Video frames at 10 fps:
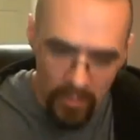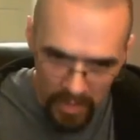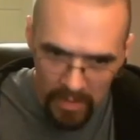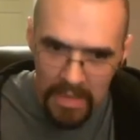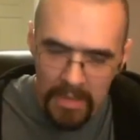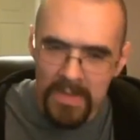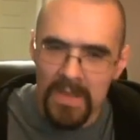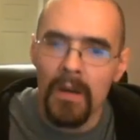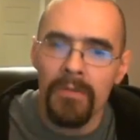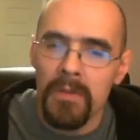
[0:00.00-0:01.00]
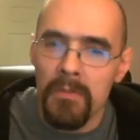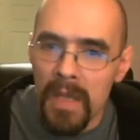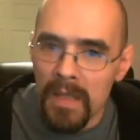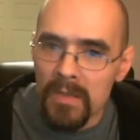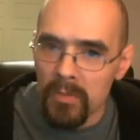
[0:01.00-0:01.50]
which Quigley himself
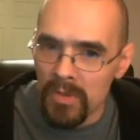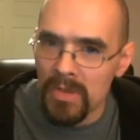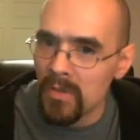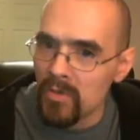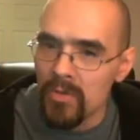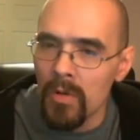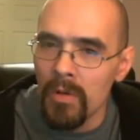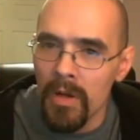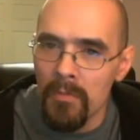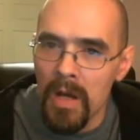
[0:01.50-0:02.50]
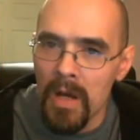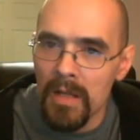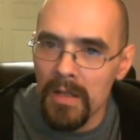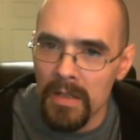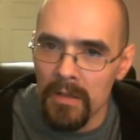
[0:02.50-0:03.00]
admits, which is control of our
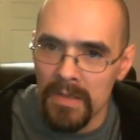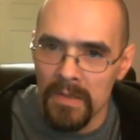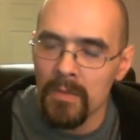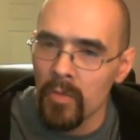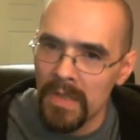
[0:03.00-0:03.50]
monetary system,